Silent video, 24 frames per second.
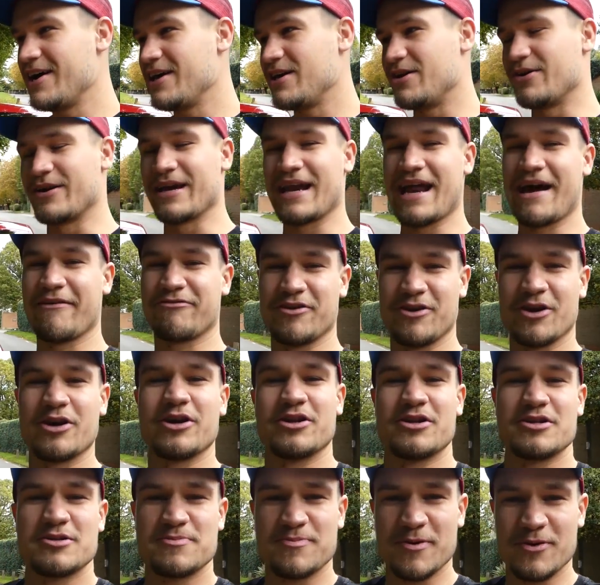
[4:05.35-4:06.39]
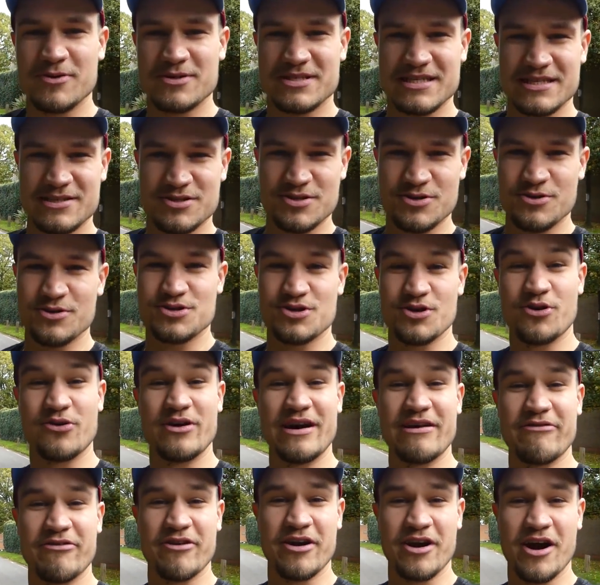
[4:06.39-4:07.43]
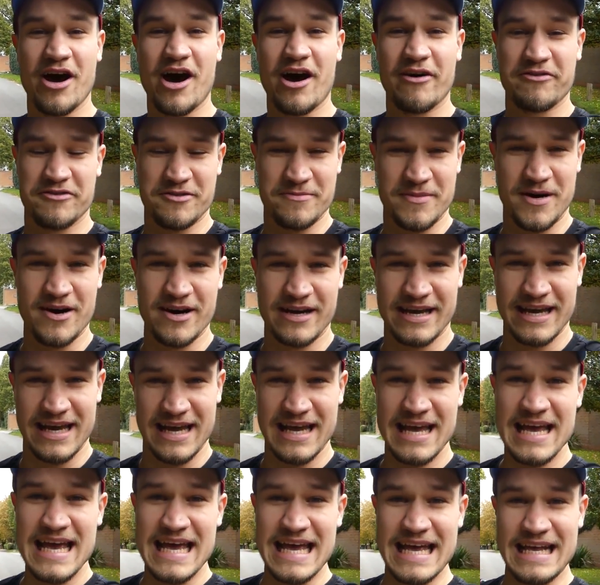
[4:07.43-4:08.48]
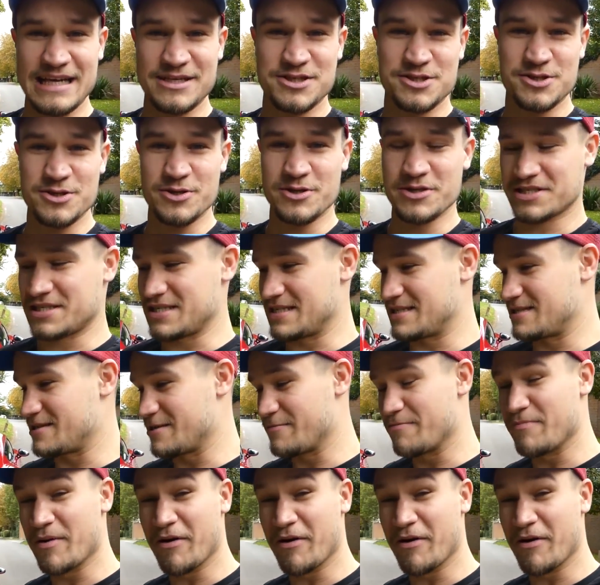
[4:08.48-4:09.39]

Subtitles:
you're going to have to look at the sports exhaust or even an aftermarket exhaust system.